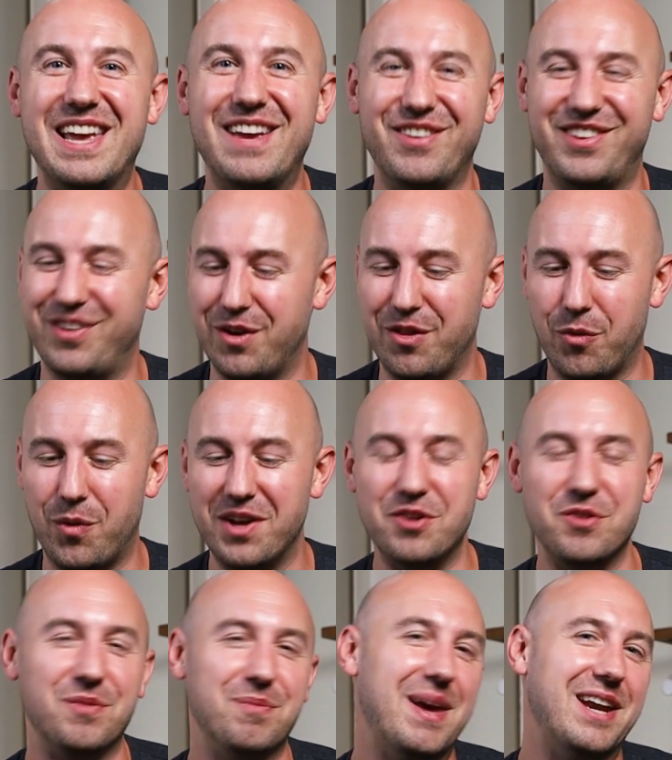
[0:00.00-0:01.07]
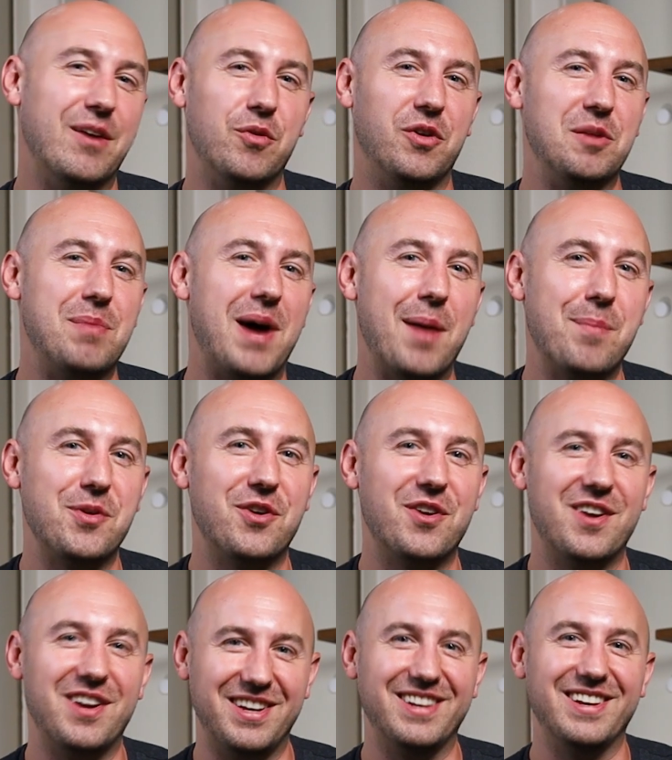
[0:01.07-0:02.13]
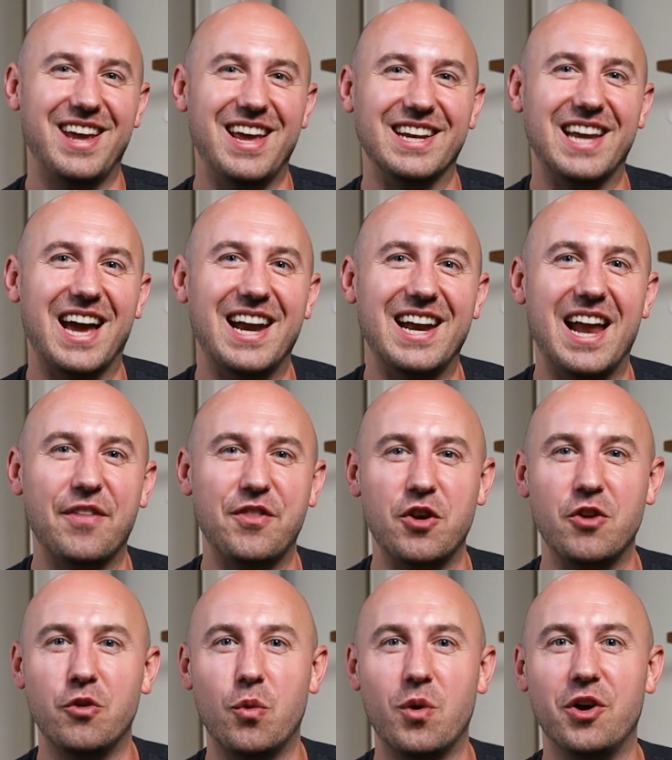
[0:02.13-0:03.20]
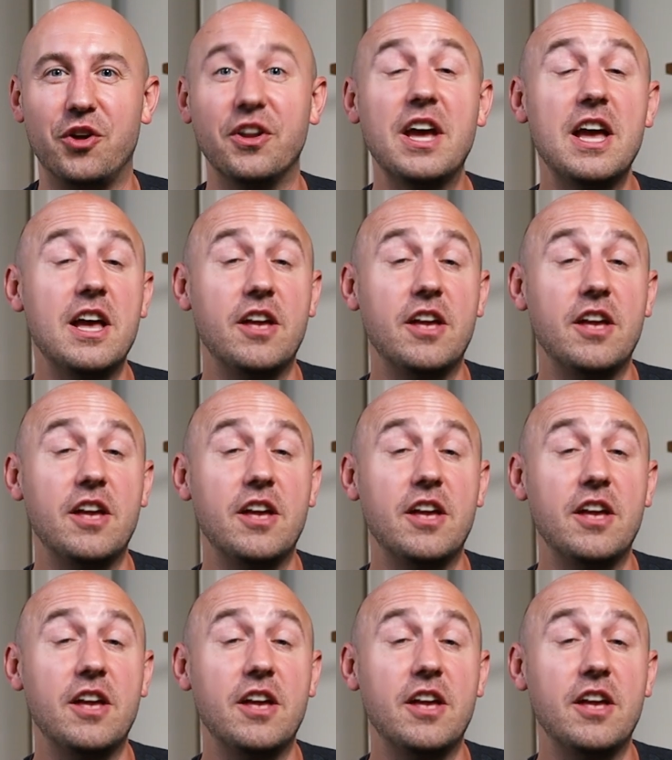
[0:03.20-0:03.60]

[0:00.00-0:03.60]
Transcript: was sort of the one who made it really popular and got it out there in the world.